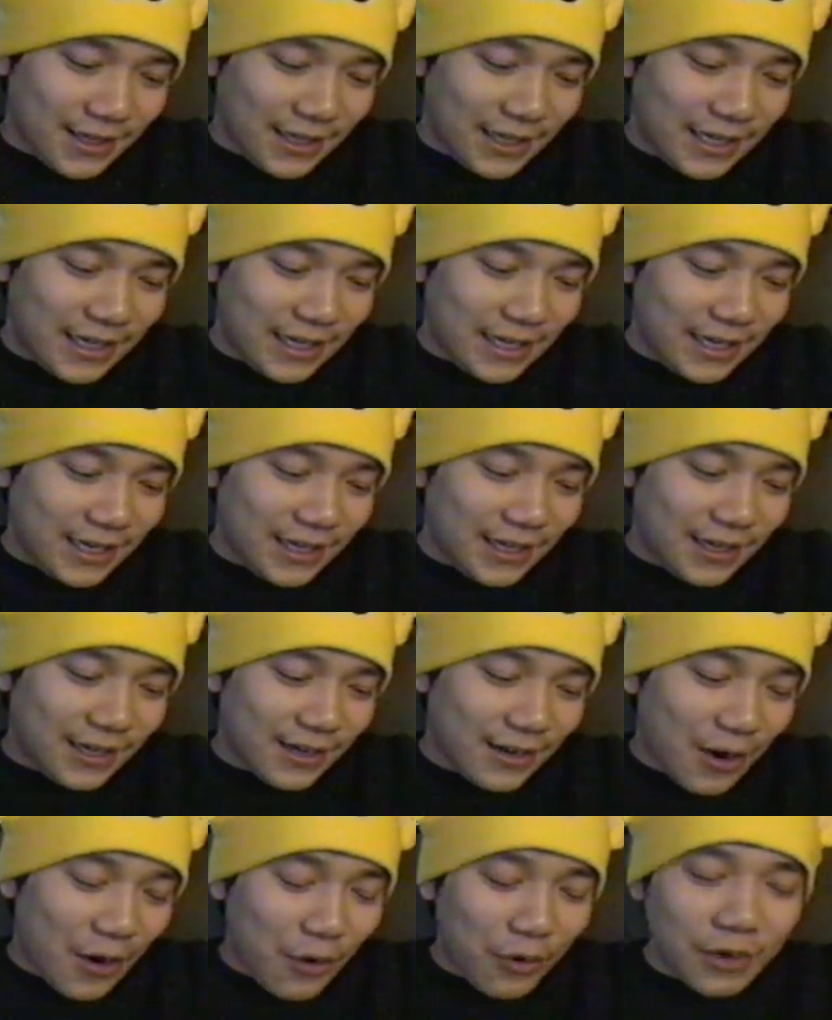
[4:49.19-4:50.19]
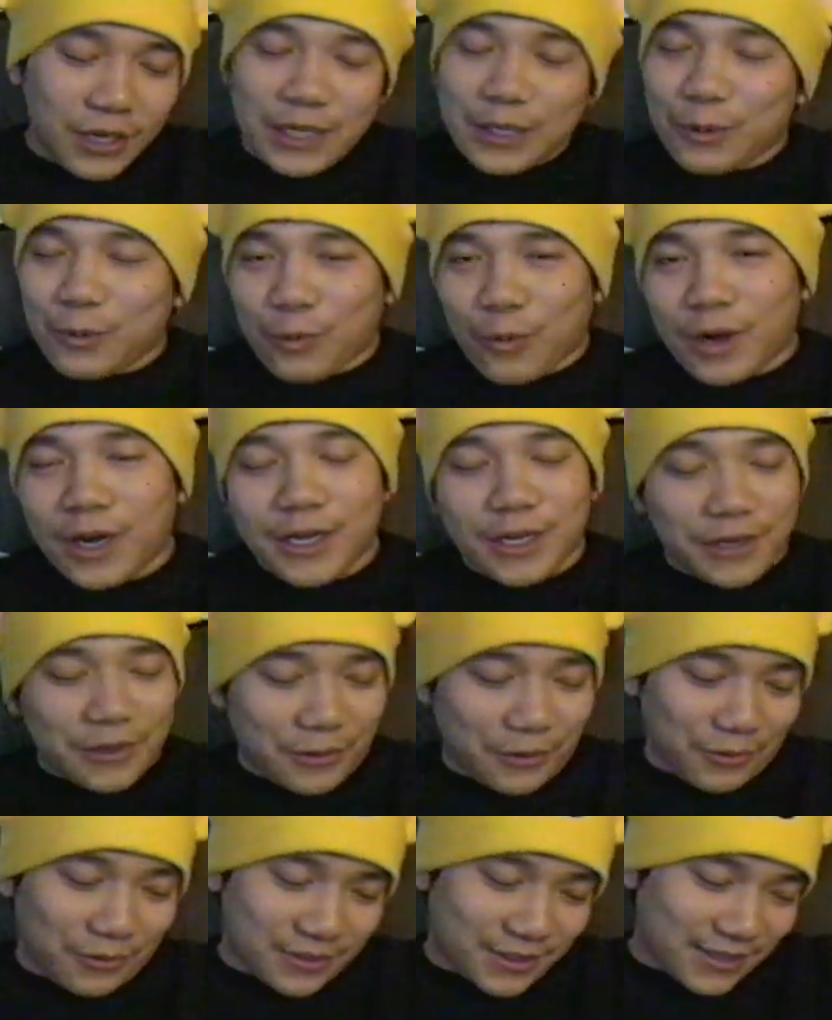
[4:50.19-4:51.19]
He only
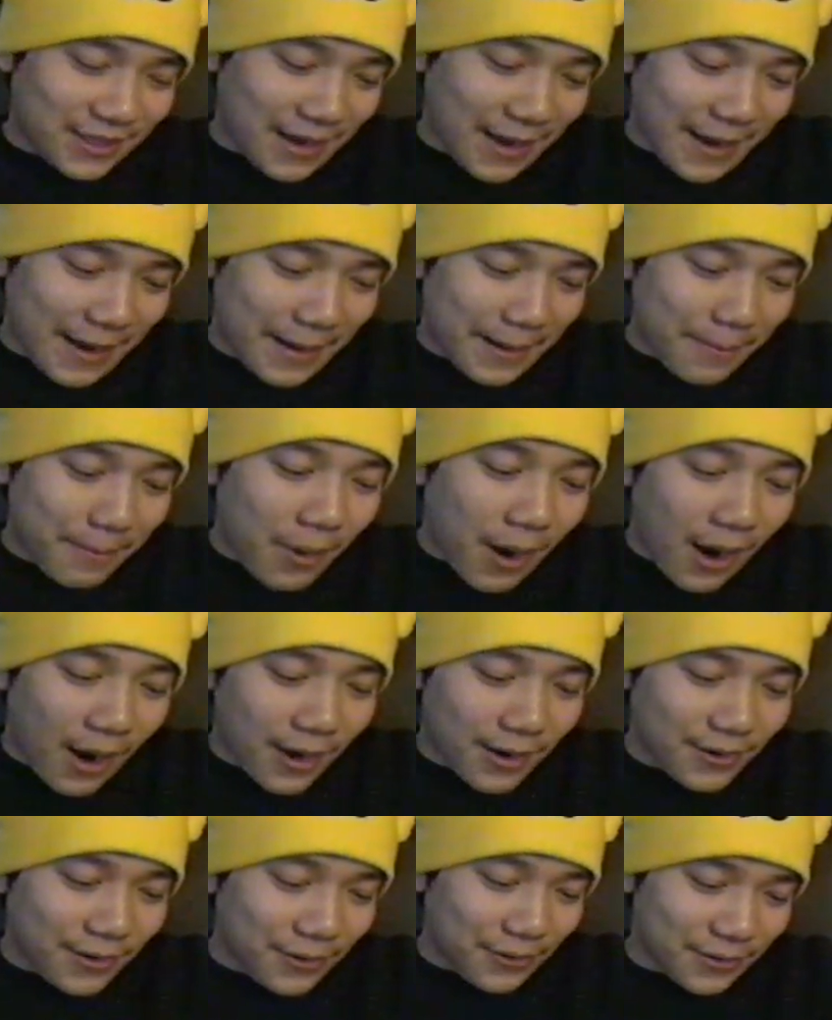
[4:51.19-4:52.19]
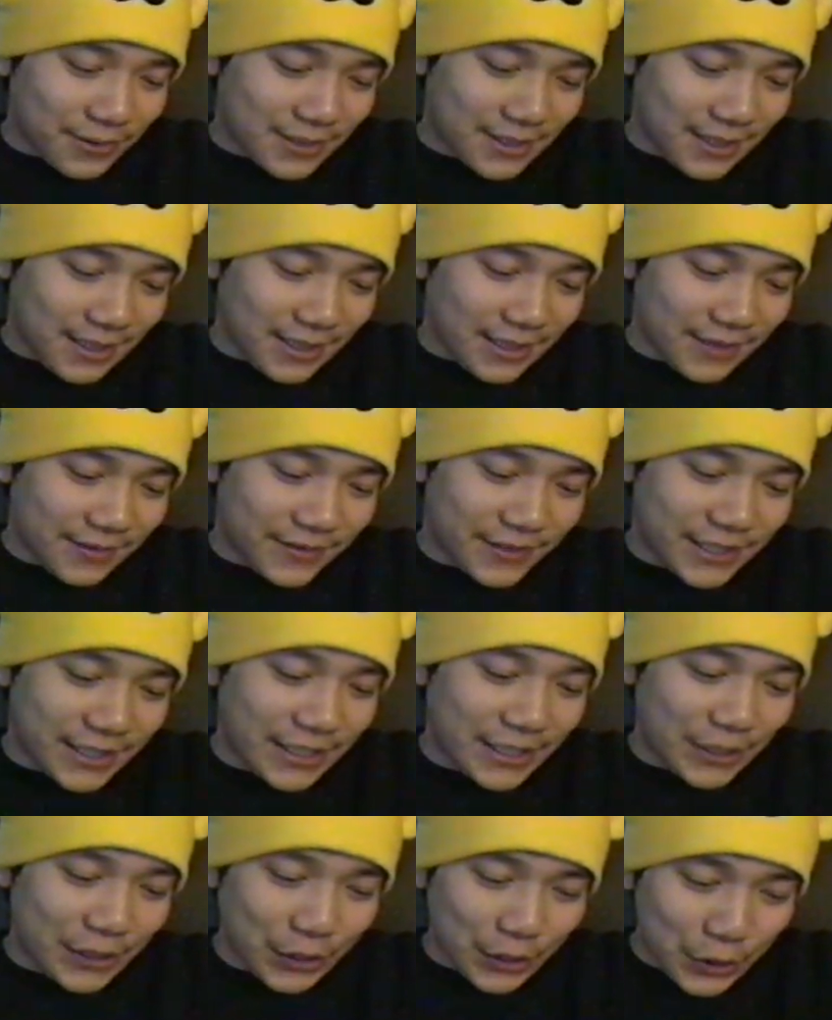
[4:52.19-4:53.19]
wonders and ponders if
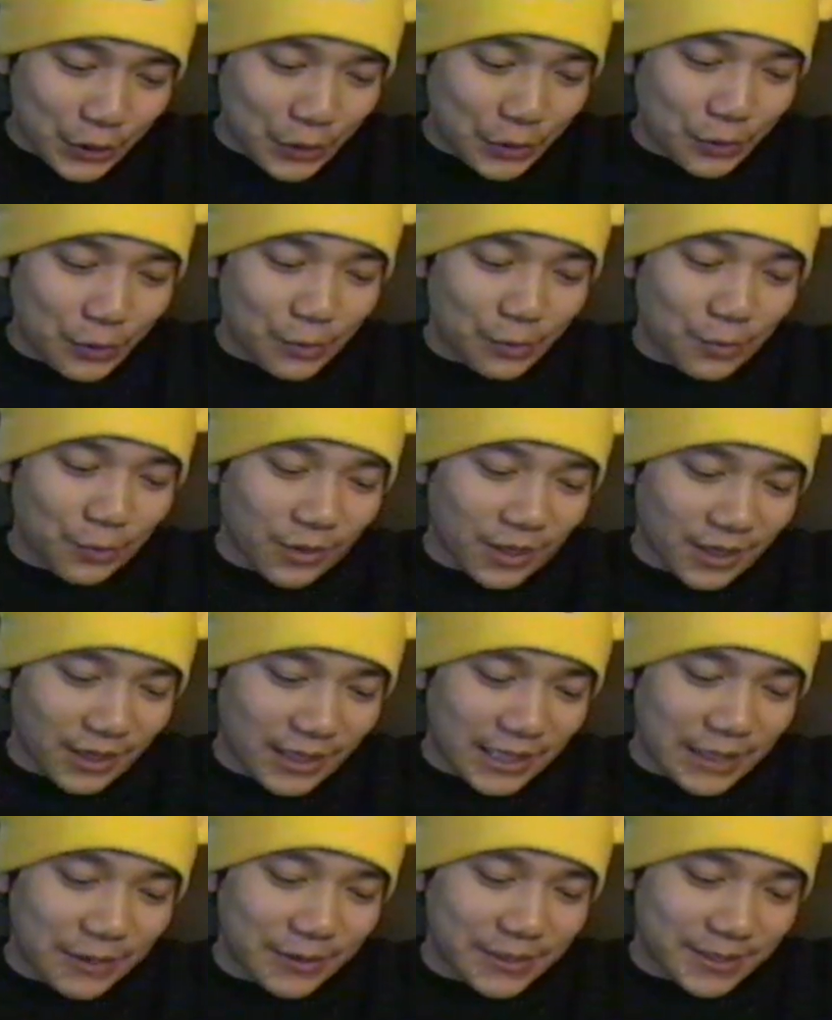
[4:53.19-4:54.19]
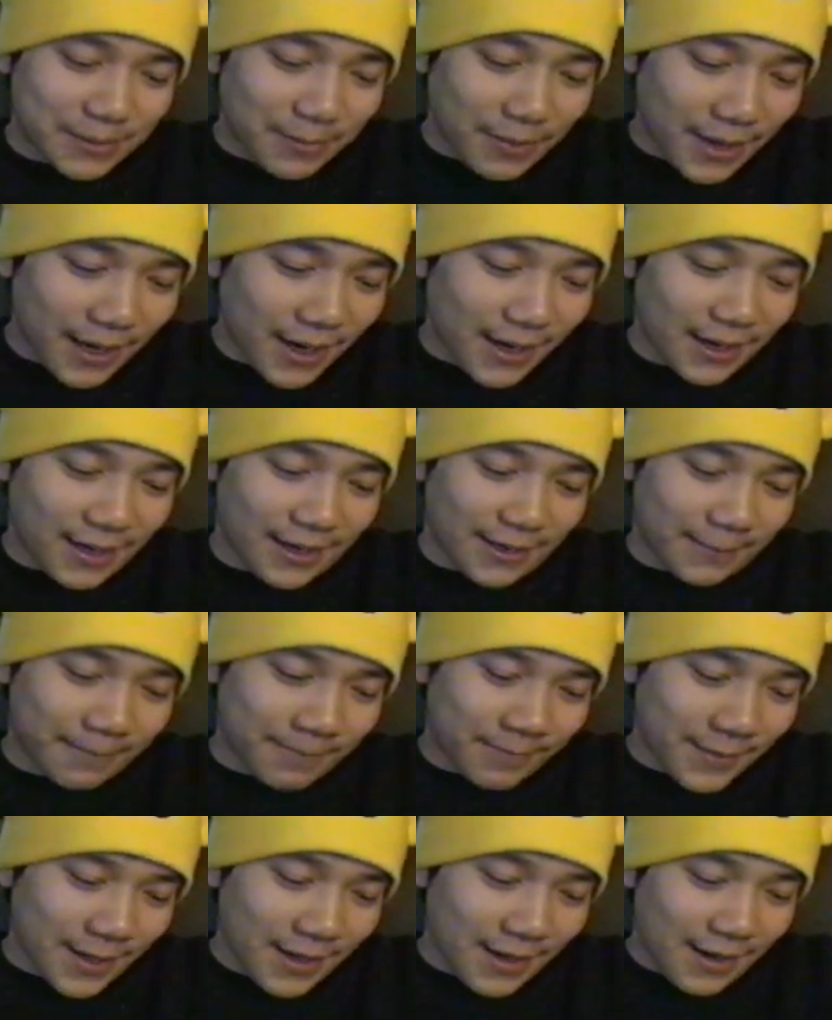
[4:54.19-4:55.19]
she knew what he was
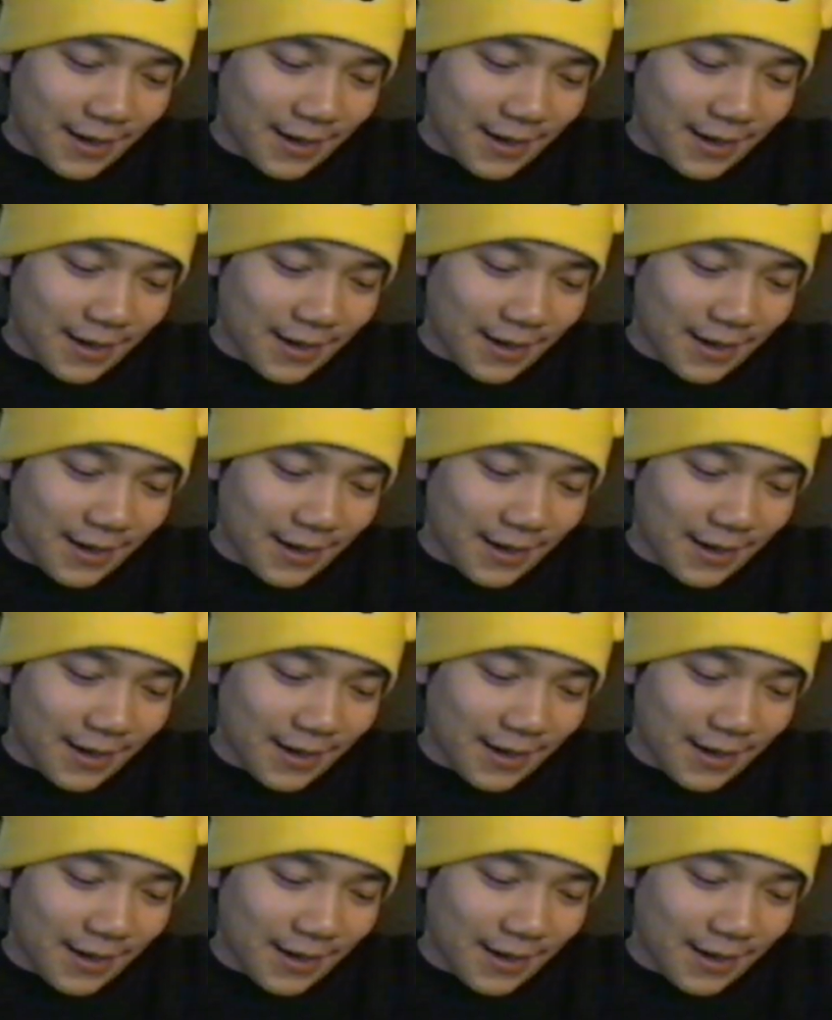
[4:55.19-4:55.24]
planning